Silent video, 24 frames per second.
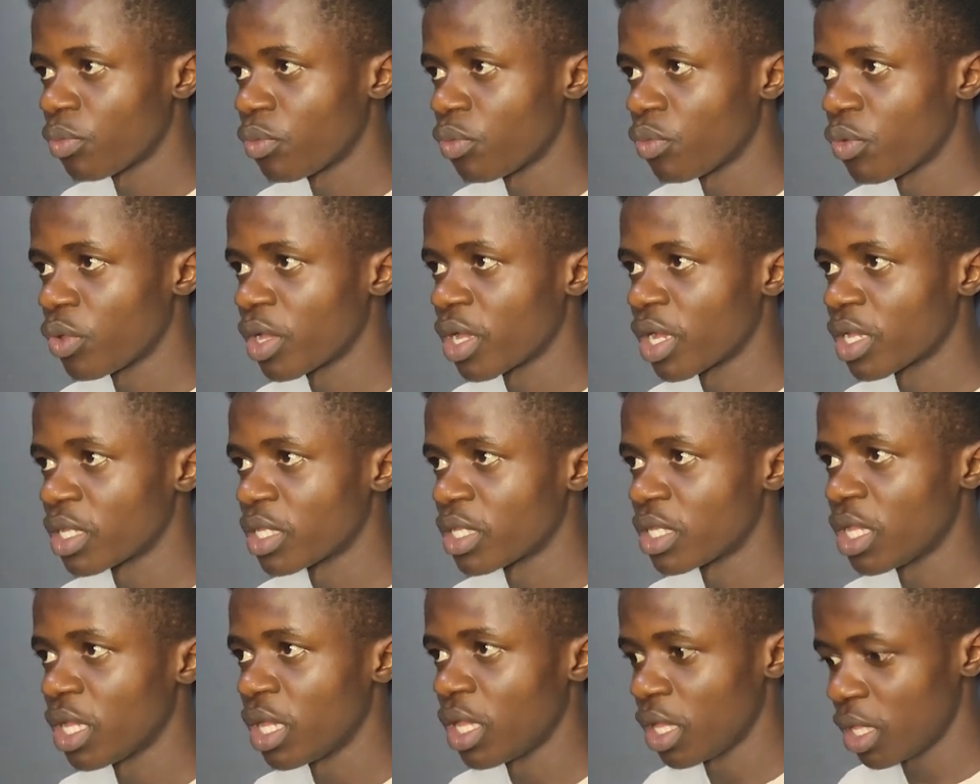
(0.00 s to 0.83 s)
you can
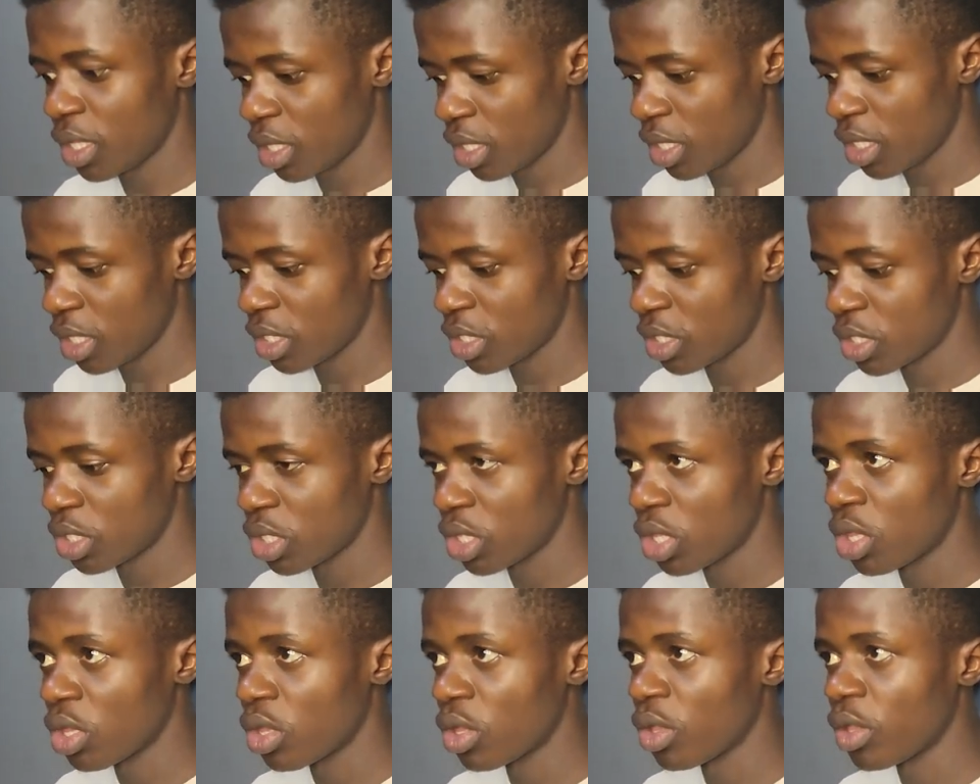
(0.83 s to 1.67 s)
say it
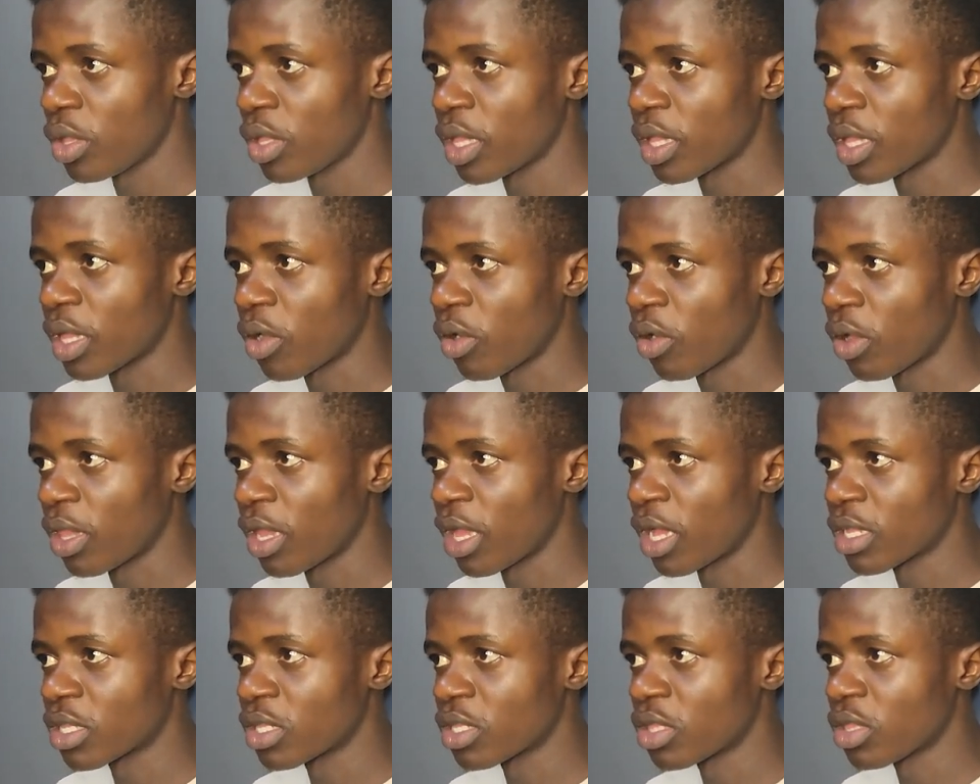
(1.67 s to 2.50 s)

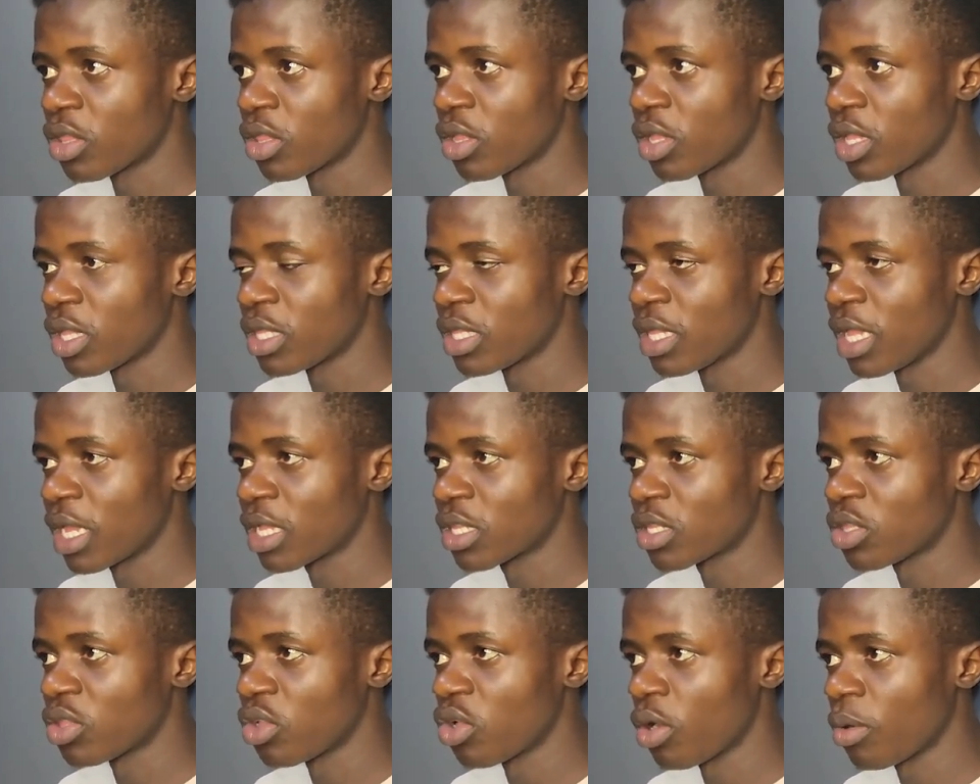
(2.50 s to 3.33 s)
collects, it
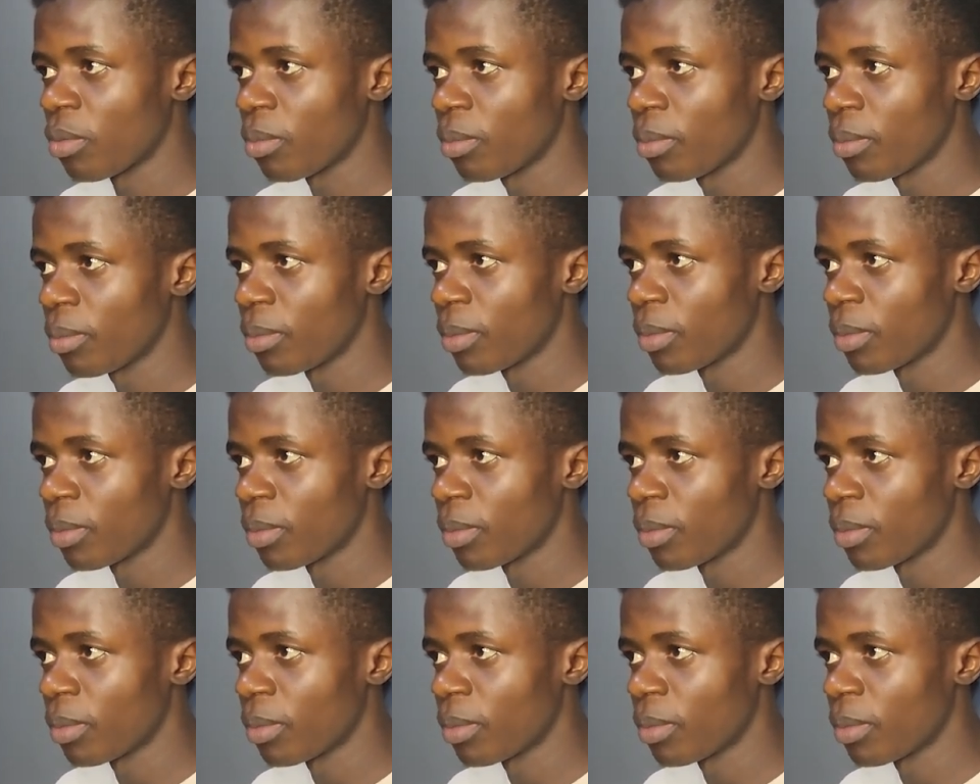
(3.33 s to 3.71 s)
takes num,